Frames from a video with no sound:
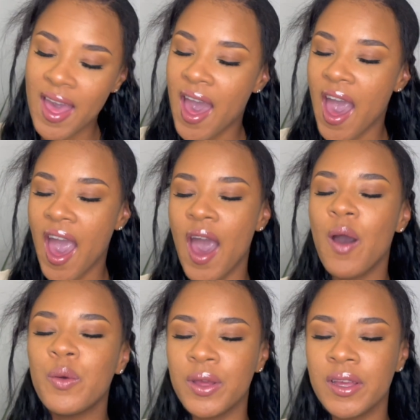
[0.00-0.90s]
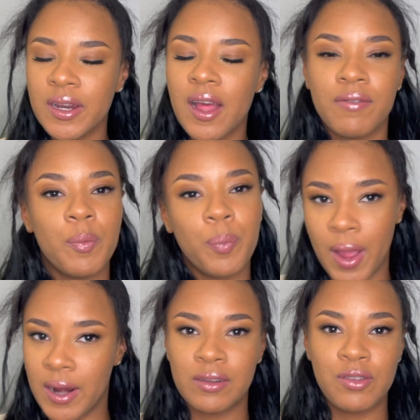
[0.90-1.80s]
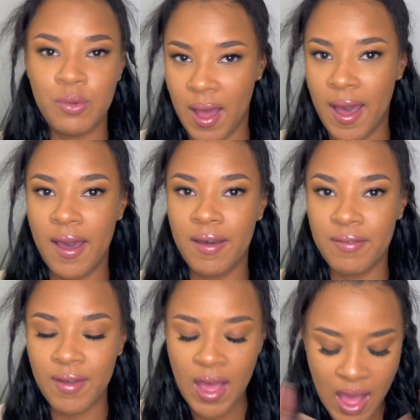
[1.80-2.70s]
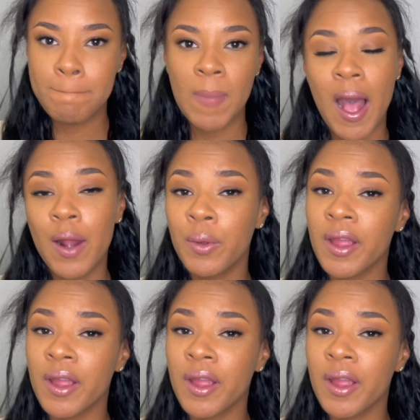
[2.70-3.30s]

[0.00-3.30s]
how good of a product you have. I don't care